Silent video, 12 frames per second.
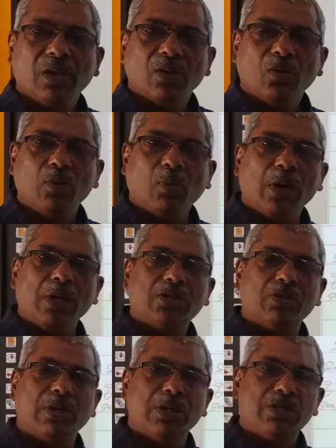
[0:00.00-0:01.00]
Good morning,
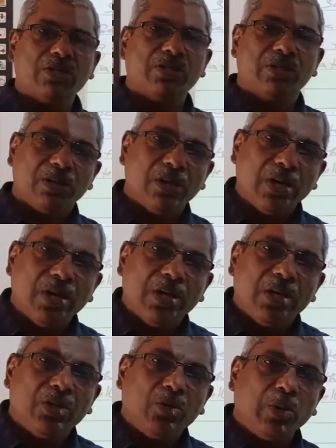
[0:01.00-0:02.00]
students.
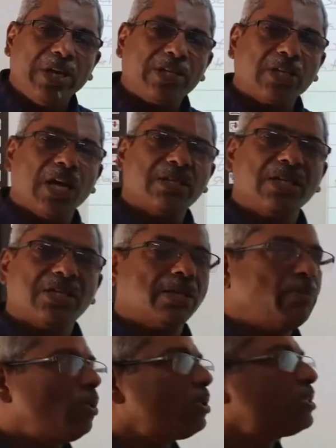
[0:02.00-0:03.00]
Today's class is about